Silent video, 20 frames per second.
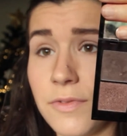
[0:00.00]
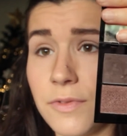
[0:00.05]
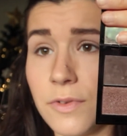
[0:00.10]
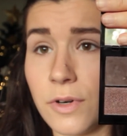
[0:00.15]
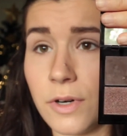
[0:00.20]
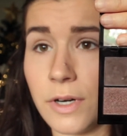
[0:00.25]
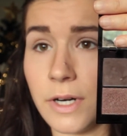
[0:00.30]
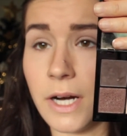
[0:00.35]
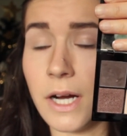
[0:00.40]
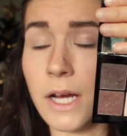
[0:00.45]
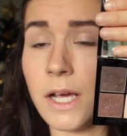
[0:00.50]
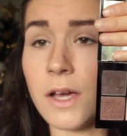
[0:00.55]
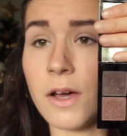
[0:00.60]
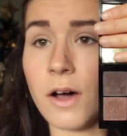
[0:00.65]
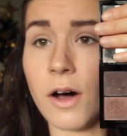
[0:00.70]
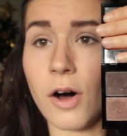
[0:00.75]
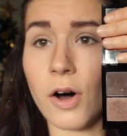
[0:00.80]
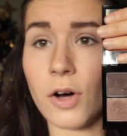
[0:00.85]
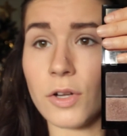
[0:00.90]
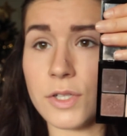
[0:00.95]
for
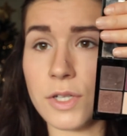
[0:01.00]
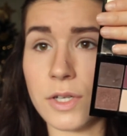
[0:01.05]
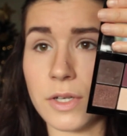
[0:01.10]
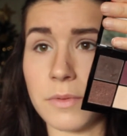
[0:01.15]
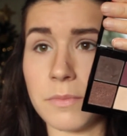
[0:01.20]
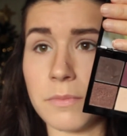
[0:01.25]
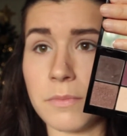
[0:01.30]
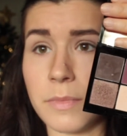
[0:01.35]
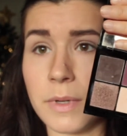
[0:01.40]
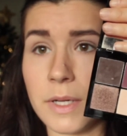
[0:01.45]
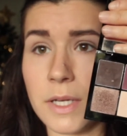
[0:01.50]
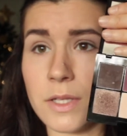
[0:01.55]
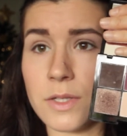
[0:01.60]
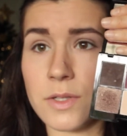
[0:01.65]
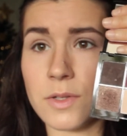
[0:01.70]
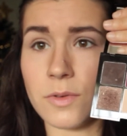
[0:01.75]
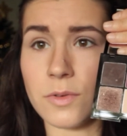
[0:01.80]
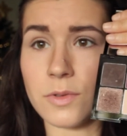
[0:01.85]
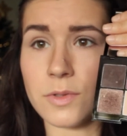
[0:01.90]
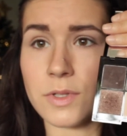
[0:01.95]
autumn, but
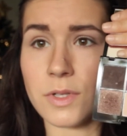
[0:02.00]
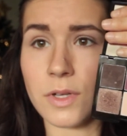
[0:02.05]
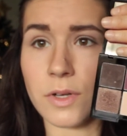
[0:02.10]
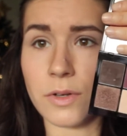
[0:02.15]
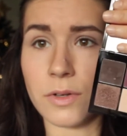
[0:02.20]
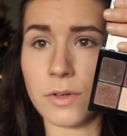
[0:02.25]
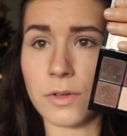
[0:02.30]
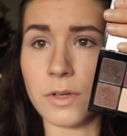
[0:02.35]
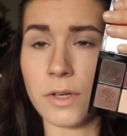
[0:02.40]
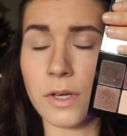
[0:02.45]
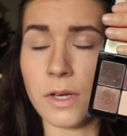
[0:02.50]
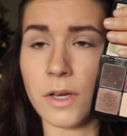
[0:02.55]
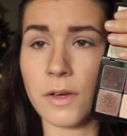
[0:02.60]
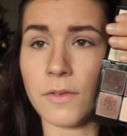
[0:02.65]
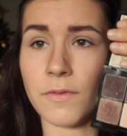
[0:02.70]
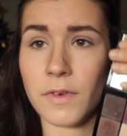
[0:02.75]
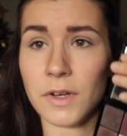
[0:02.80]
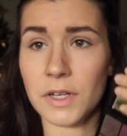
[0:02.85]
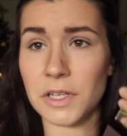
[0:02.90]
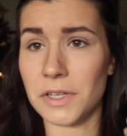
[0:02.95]
it's also
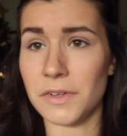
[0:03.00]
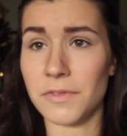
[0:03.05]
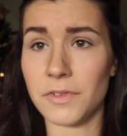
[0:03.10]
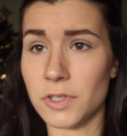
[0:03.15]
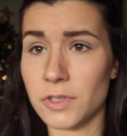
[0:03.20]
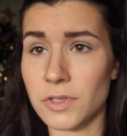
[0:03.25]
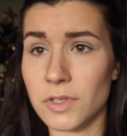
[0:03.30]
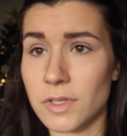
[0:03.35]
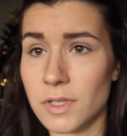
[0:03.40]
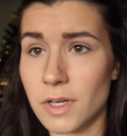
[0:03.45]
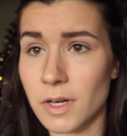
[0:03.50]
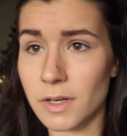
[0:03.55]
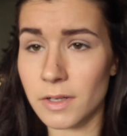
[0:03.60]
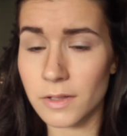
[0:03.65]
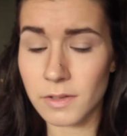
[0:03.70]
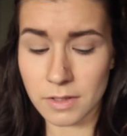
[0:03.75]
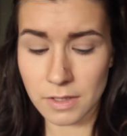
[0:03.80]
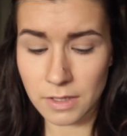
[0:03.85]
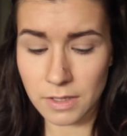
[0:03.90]
very versatile.